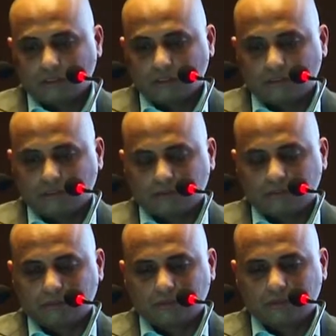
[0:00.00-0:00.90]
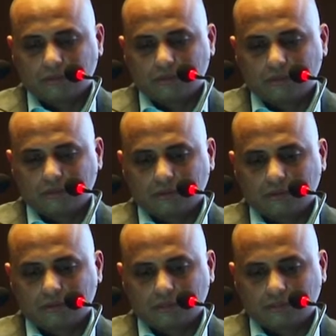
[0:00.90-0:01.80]
um,
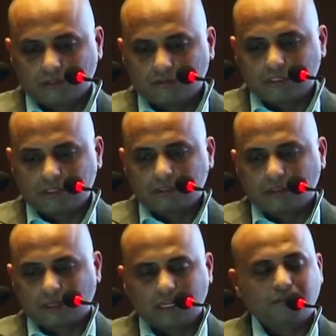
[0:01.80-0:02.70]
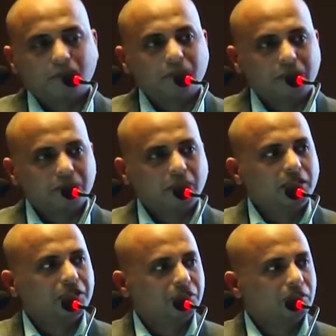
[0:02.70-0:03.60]
service right from
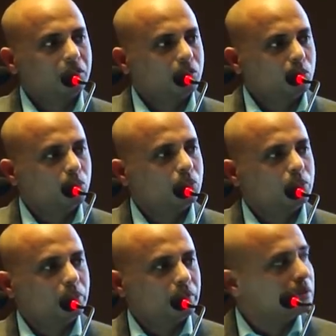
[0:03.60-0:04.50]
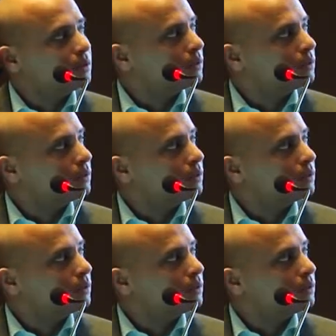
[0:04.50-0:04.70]
installation to